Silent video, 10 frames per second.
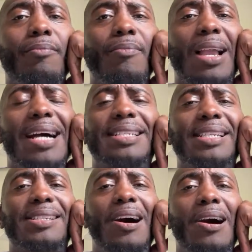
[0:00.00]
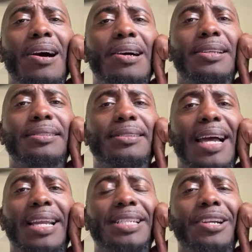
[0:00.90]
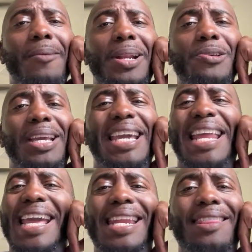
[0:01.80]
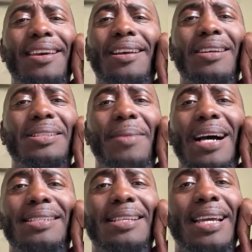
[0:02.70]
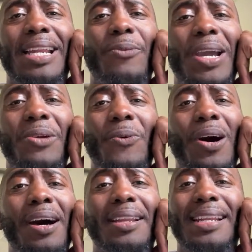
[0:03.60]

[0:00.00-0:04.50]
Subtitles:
I just saw, like, in Germany, you can get anything customized to any way you want.